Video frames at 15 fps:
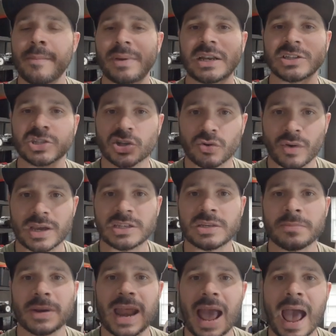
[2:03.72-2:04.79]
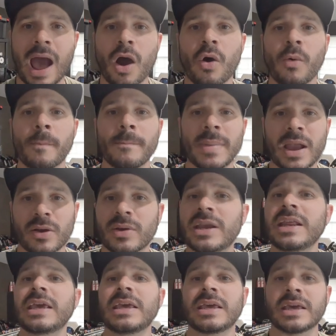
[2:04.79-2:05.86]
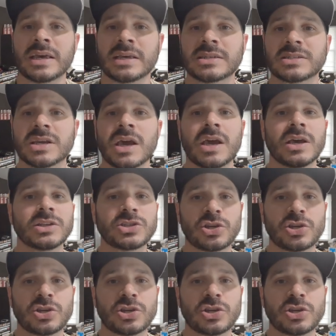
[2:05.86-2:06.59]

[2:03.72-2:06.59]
I mean, it's crazy, but how married he is